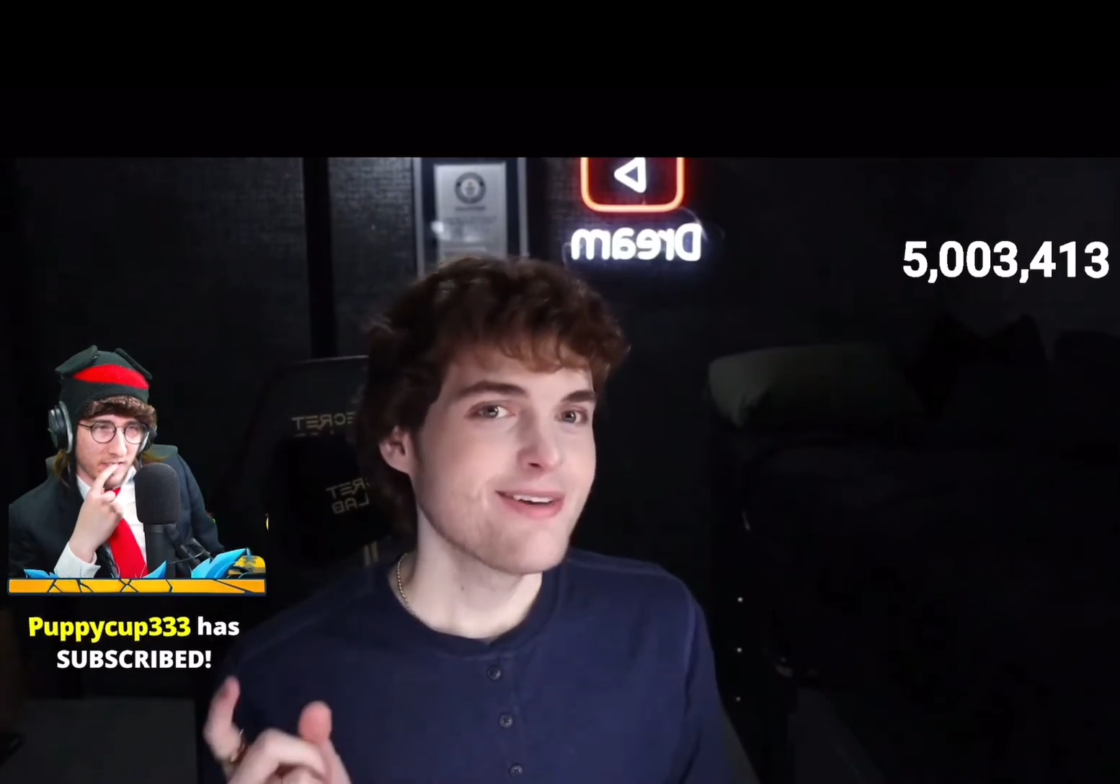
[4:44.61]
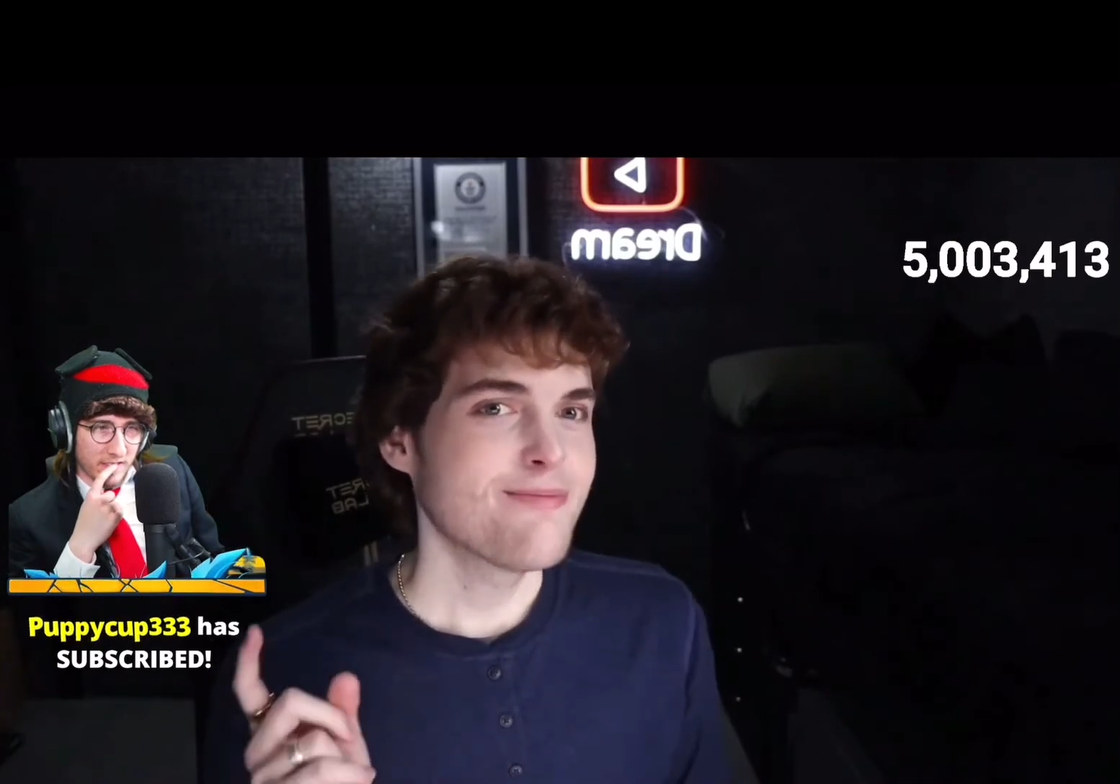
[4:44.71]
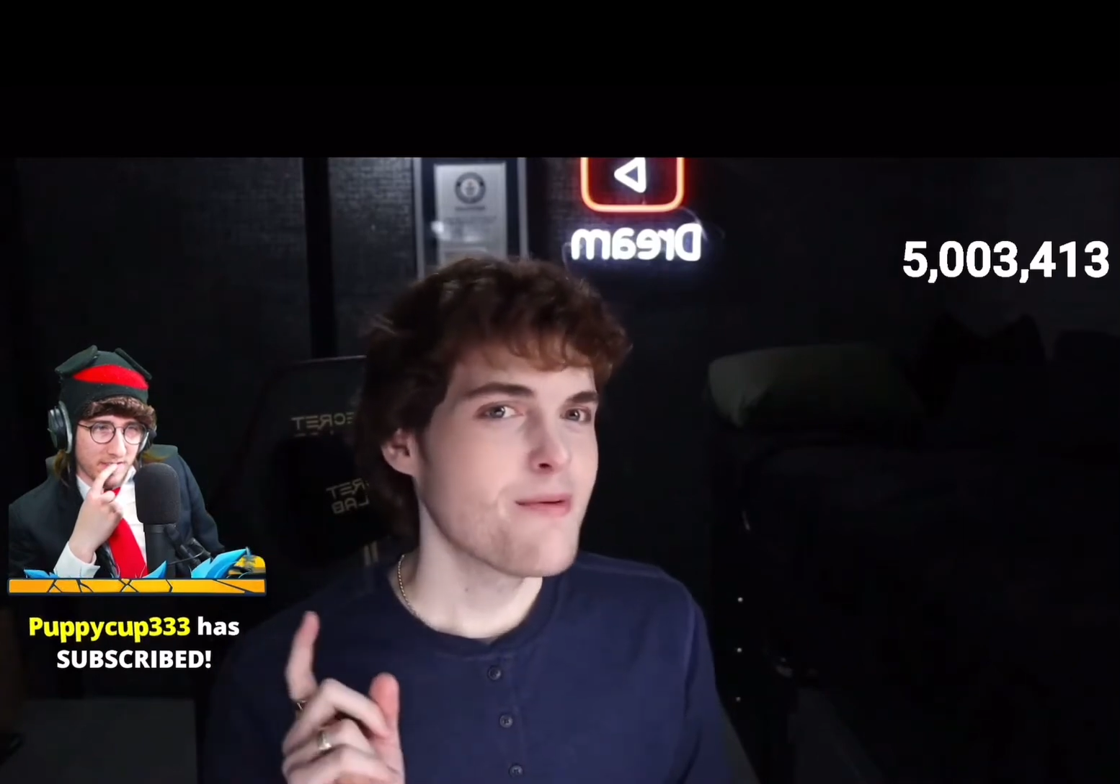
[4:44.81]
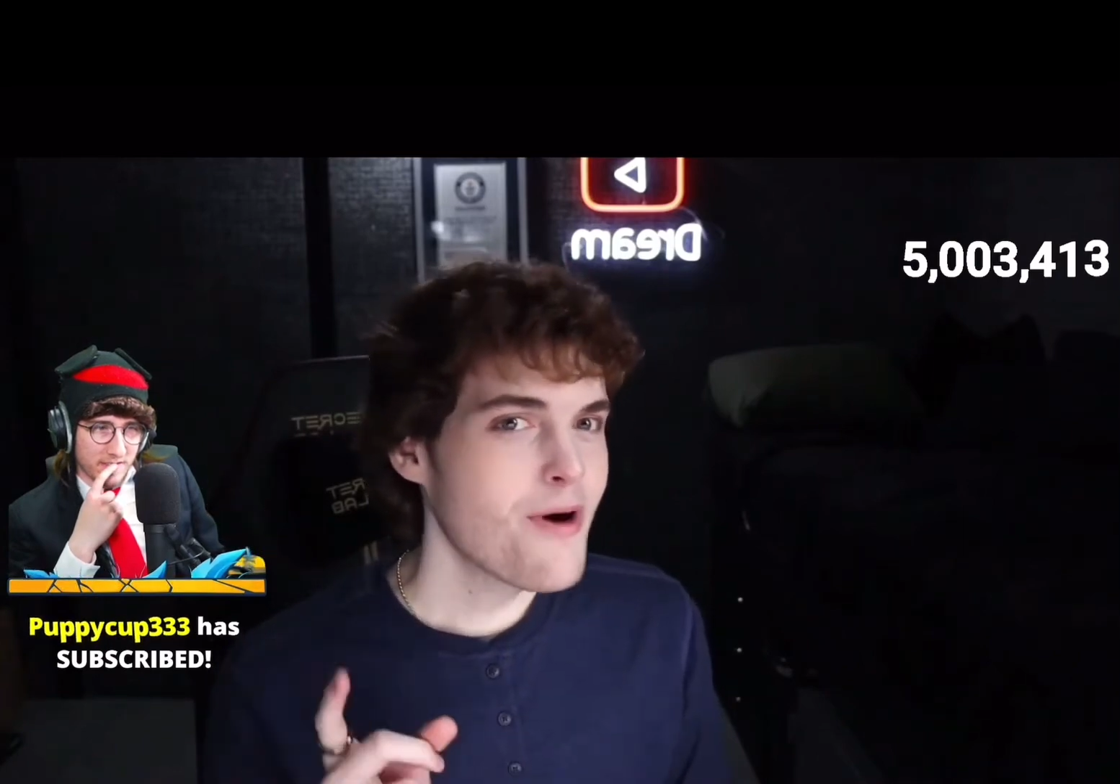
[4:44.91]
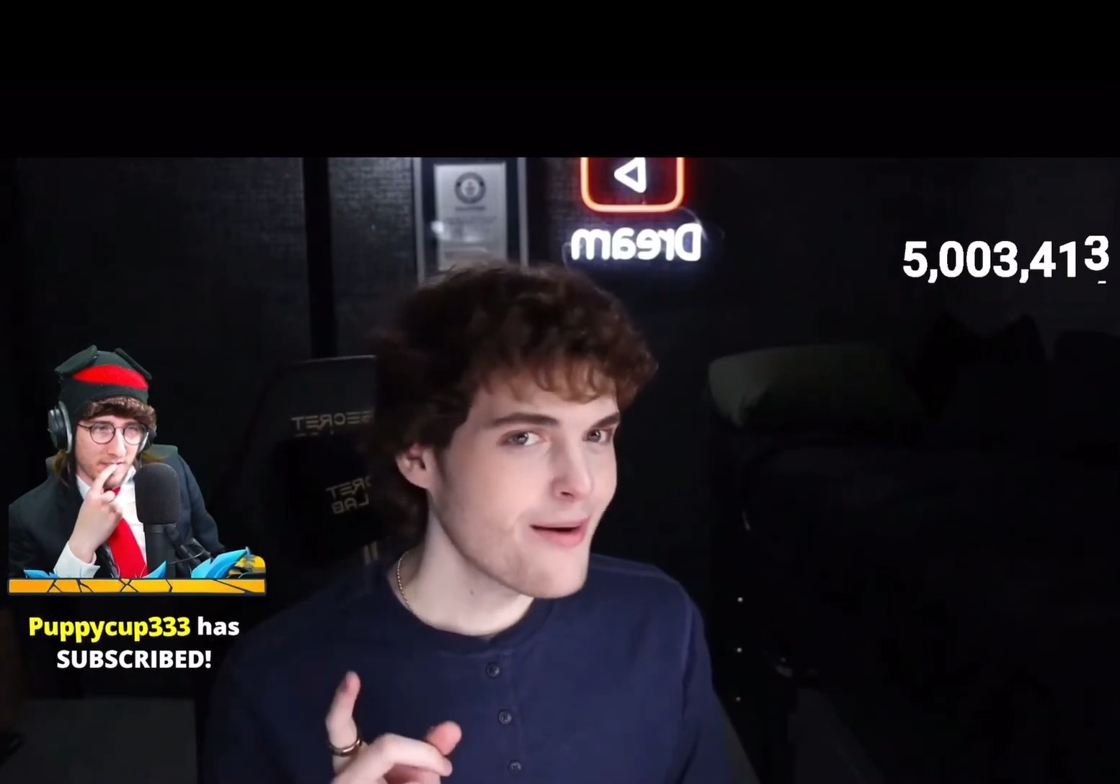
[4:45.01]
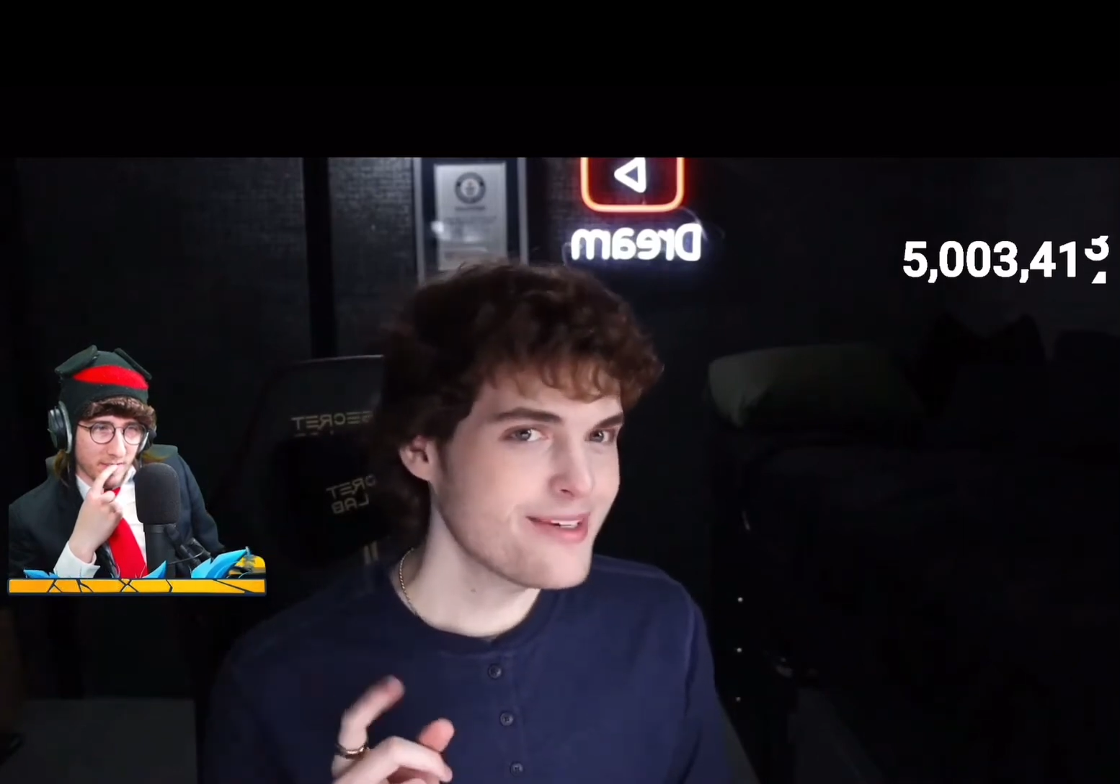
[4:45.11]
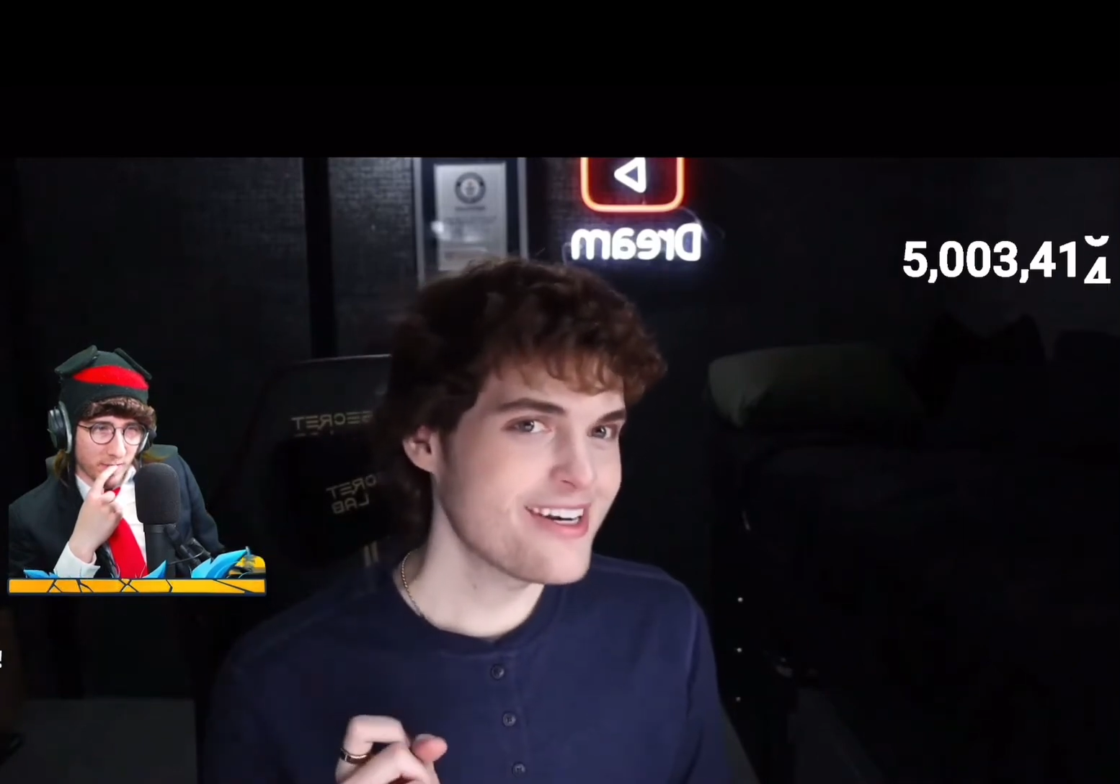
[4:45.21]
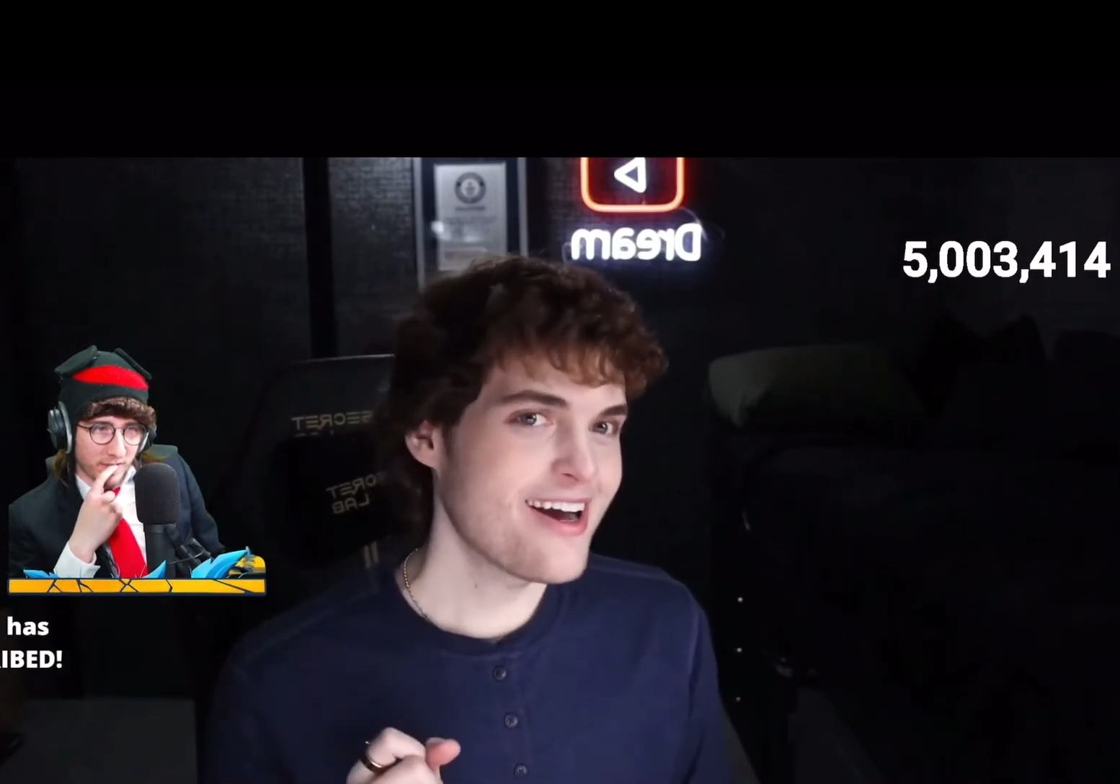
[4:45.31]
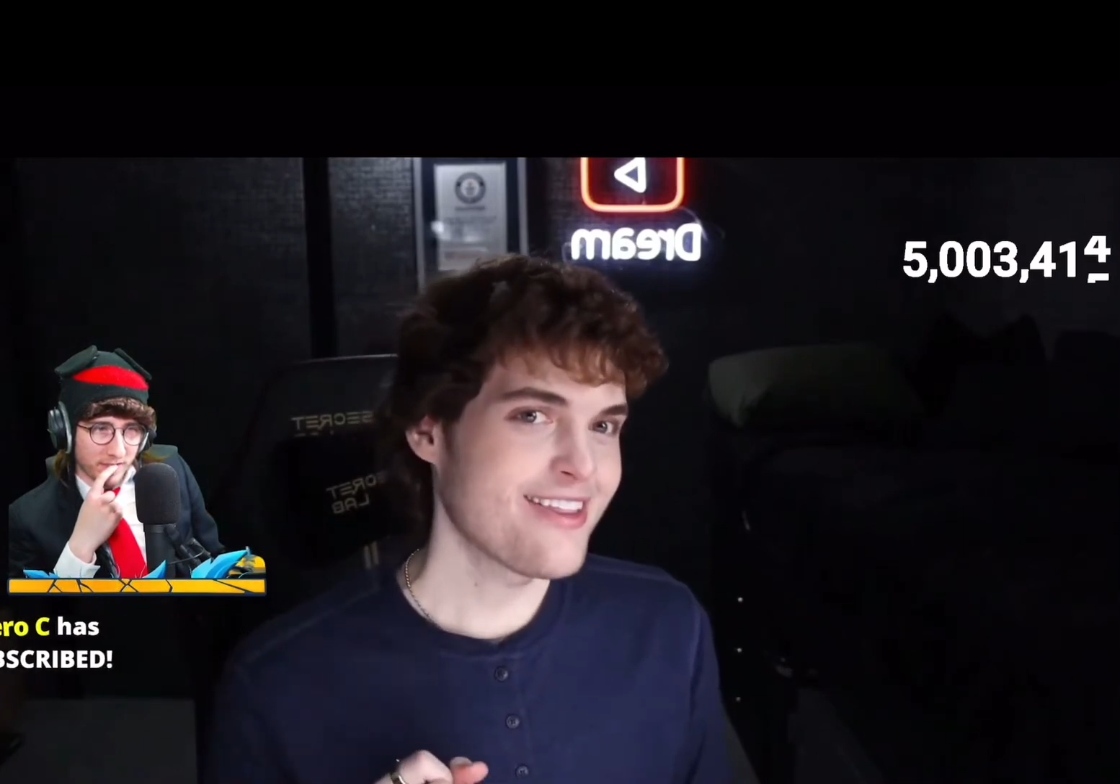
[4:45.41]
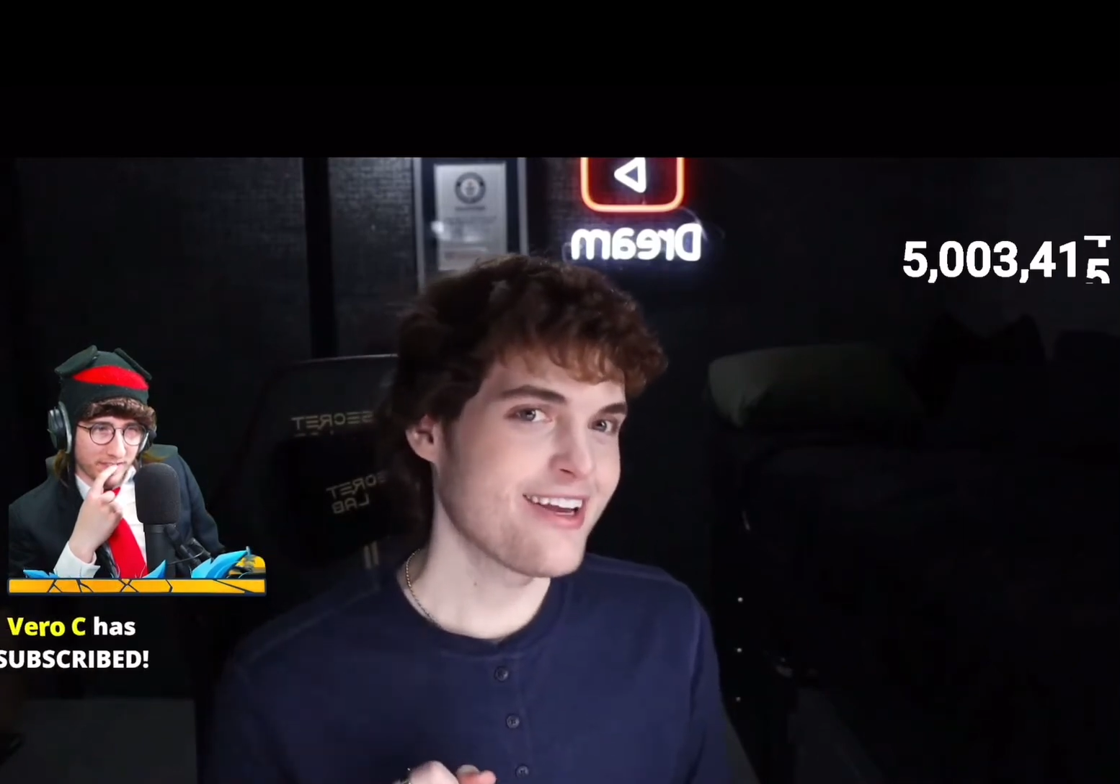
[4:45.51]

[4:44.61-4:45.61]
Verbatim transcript: My mom did not